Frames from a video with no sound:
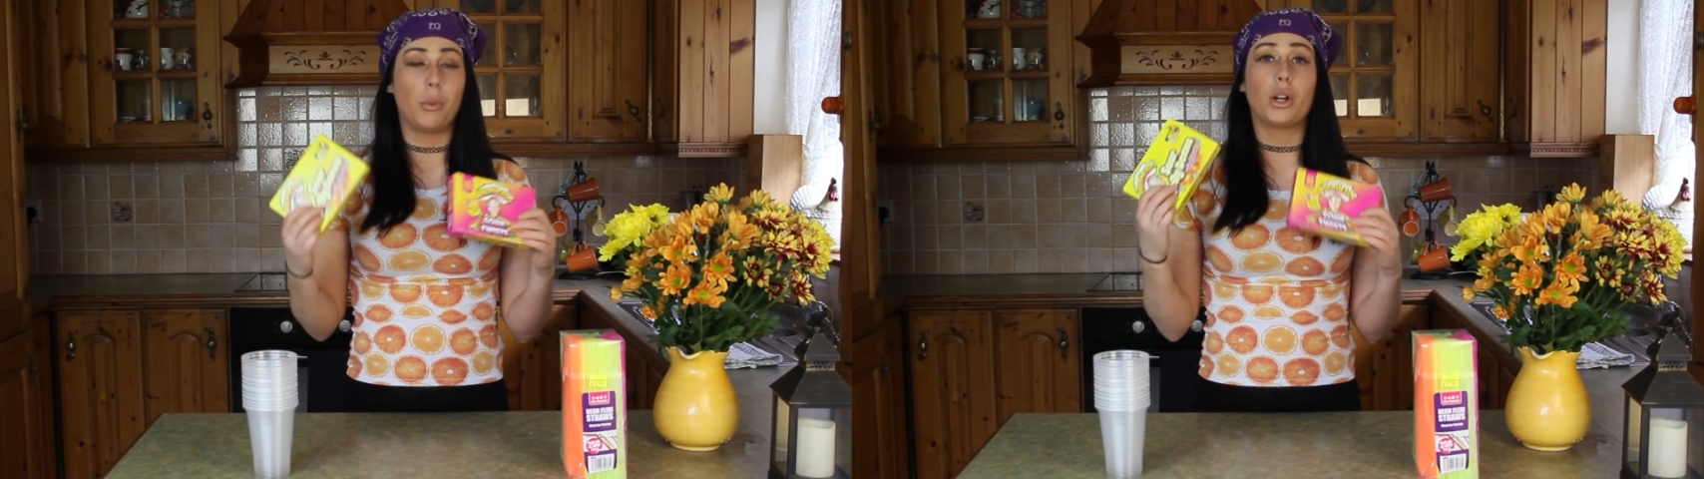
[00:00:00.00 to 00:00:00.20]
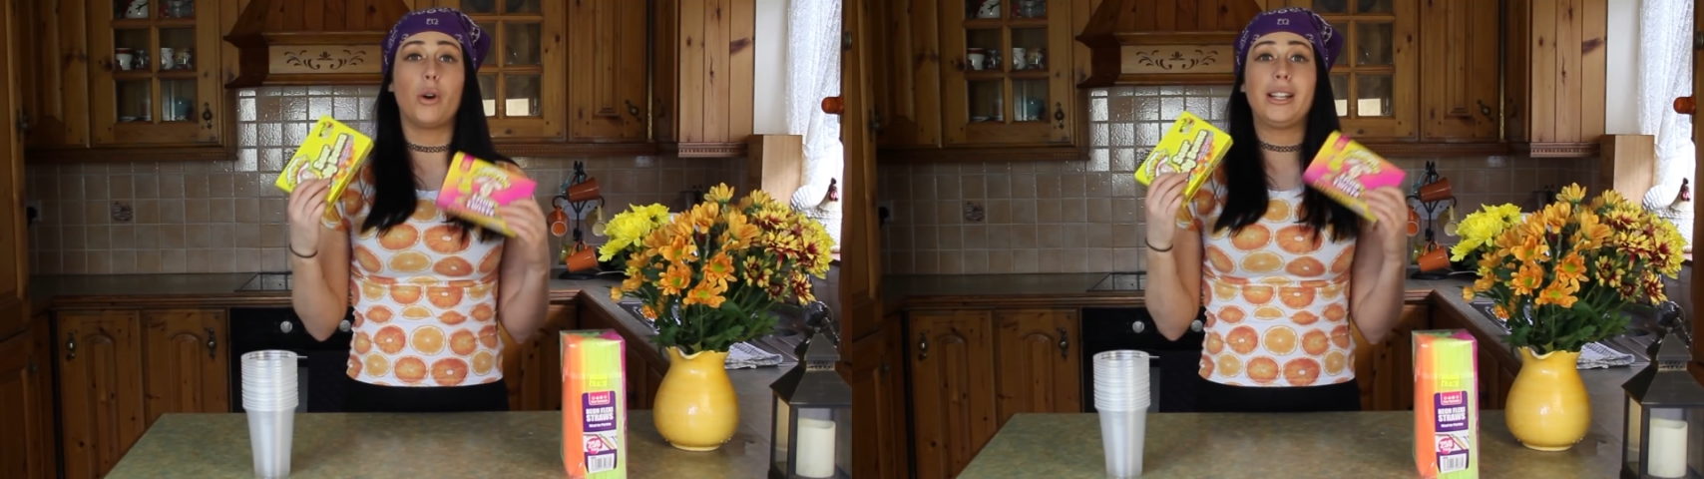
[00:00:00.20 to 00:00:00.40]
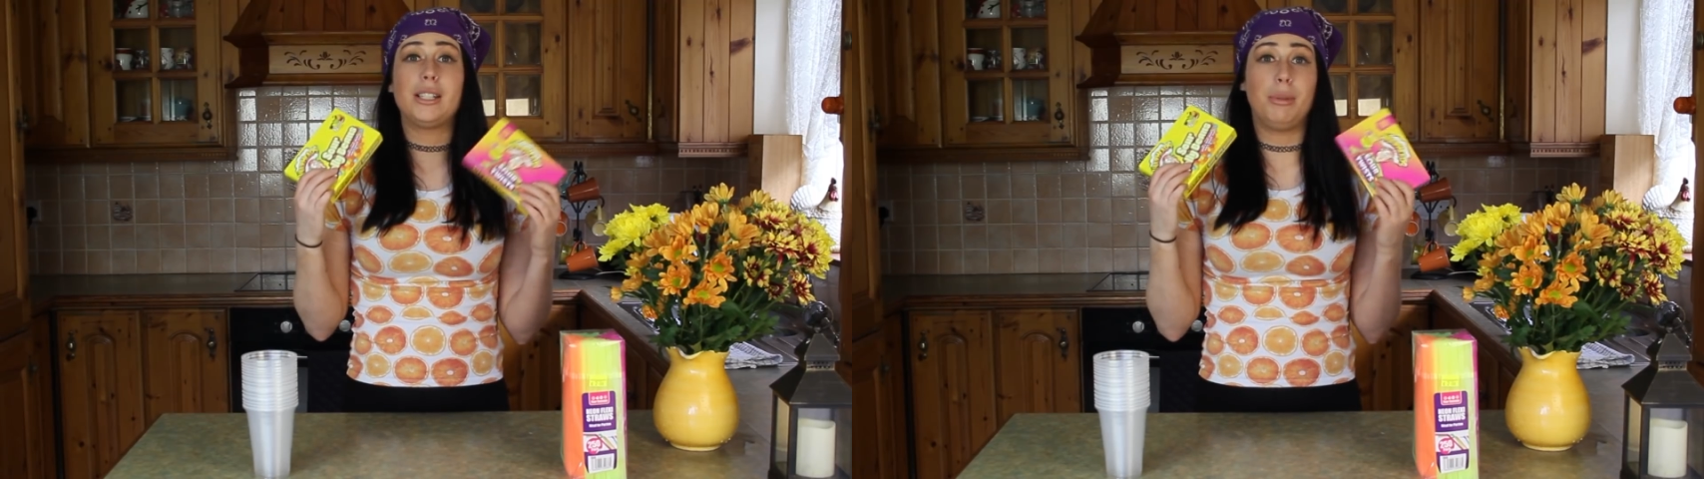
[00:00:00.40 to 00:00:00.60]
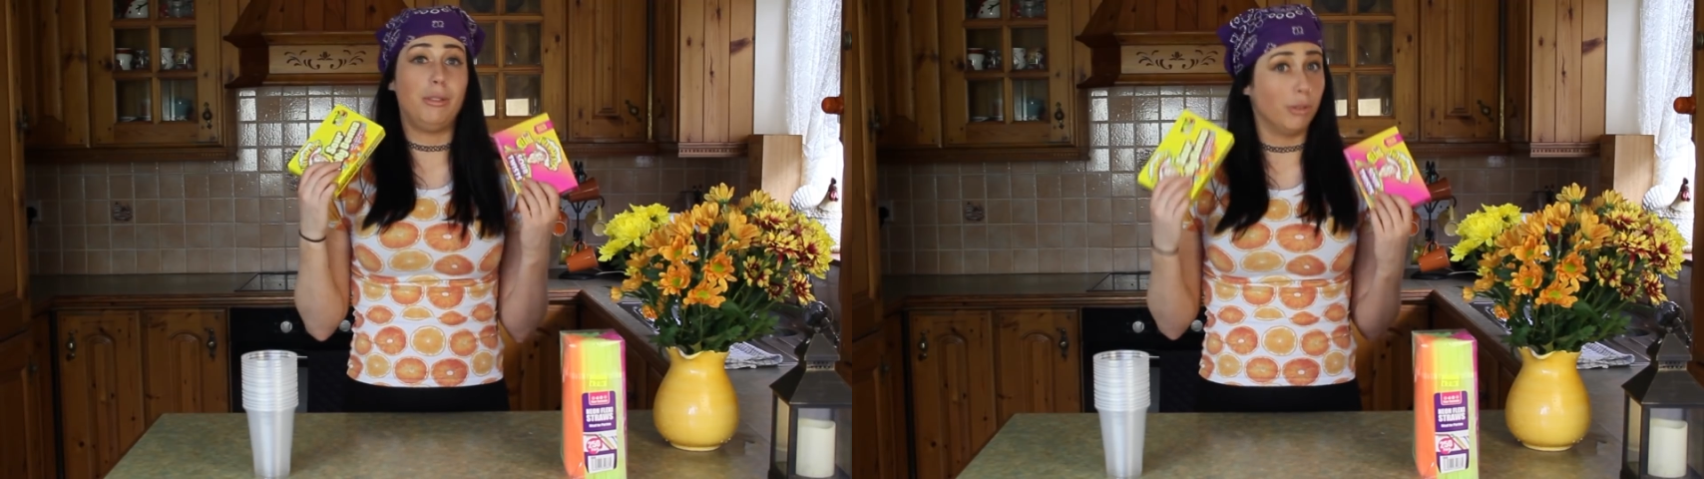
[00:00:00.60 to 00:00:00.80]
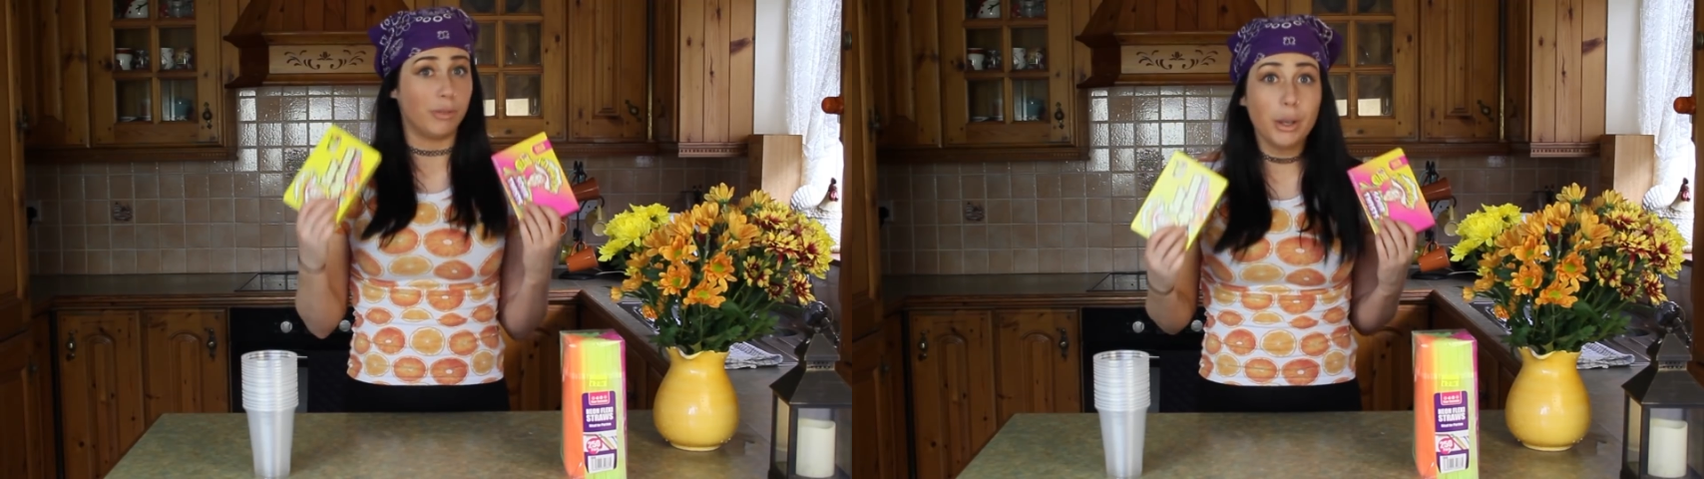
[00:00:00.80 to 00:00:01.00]
We're going to
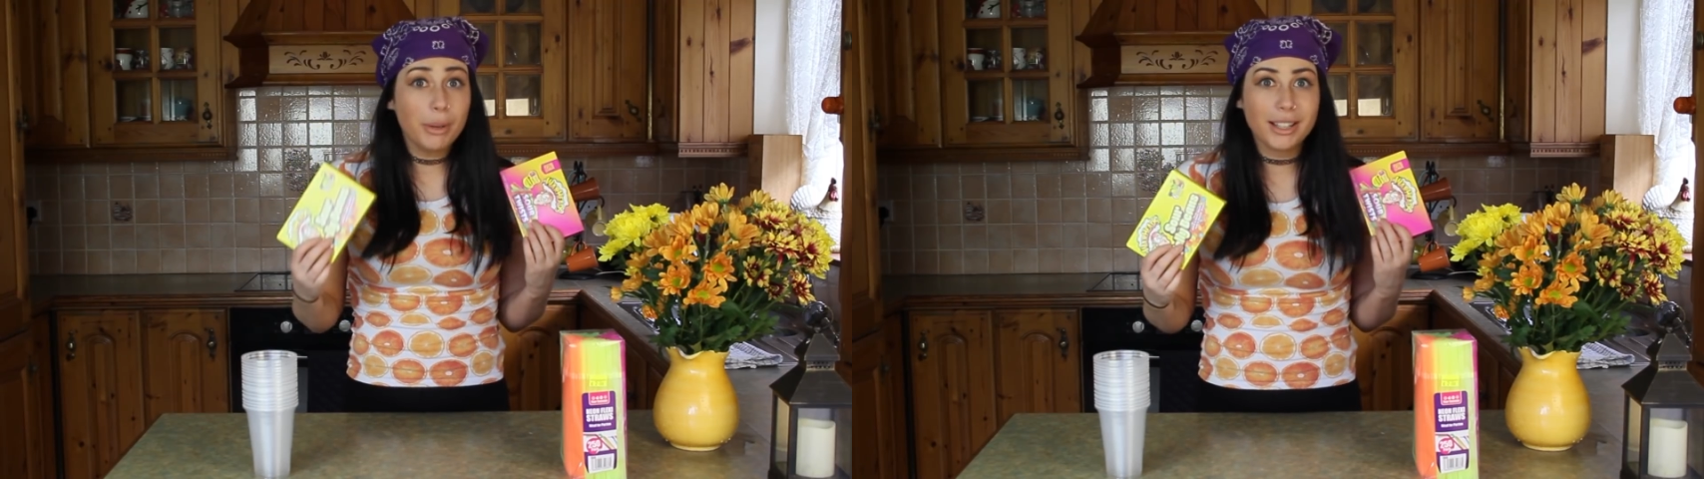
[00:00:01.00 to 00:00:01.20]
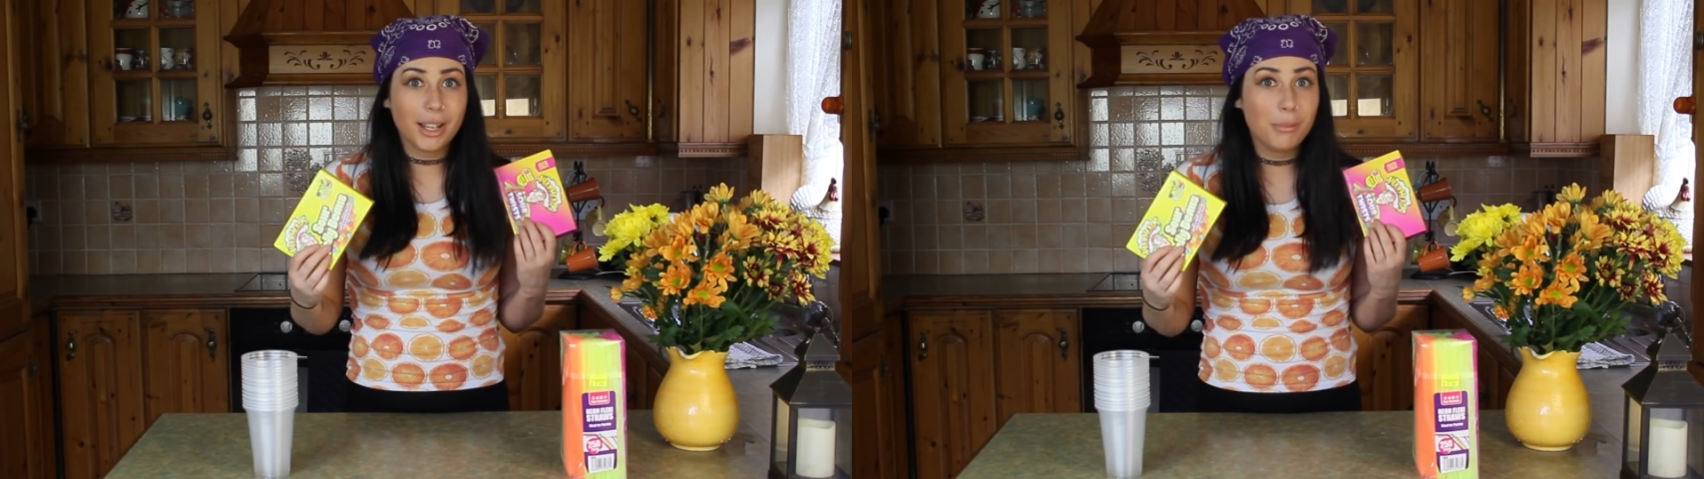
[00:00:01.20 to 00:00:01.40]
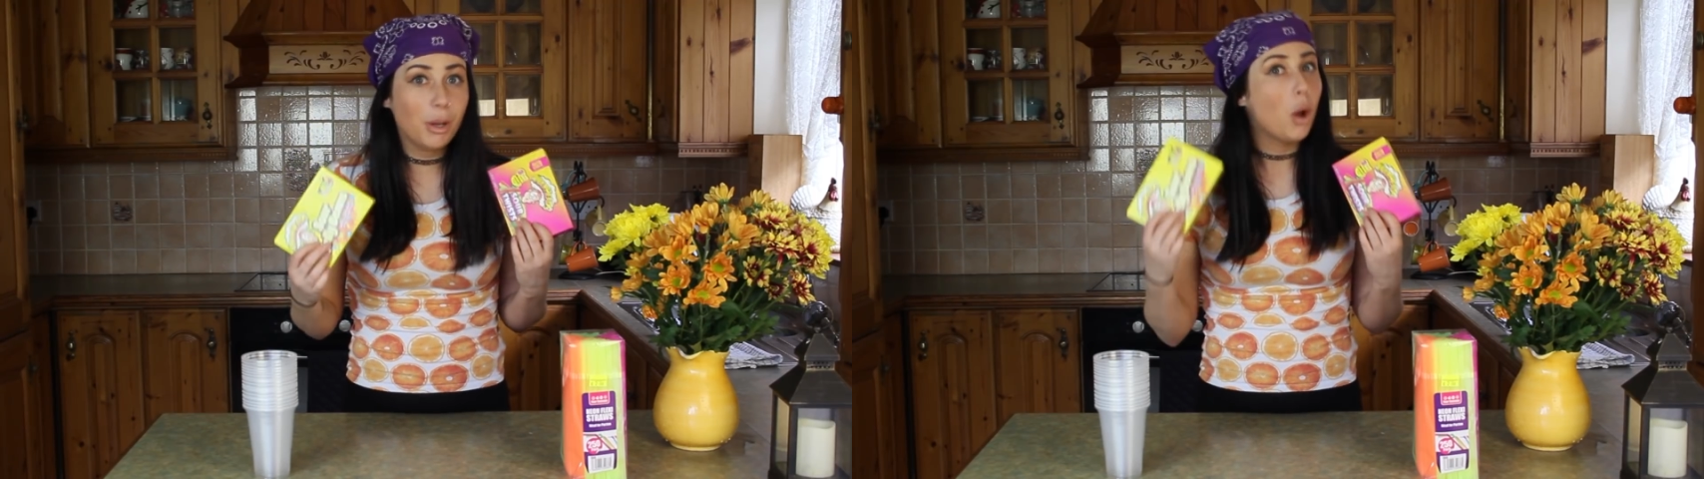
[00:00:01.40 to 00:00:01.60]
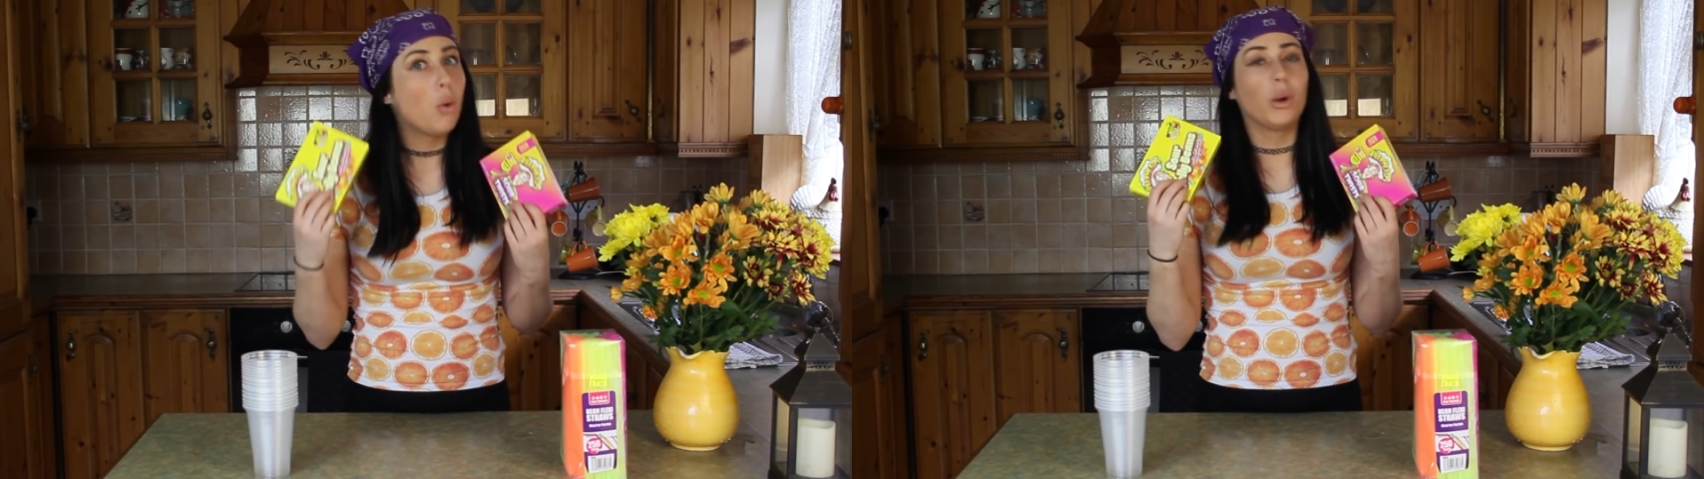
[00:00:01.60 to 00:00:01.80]
be reviewing them,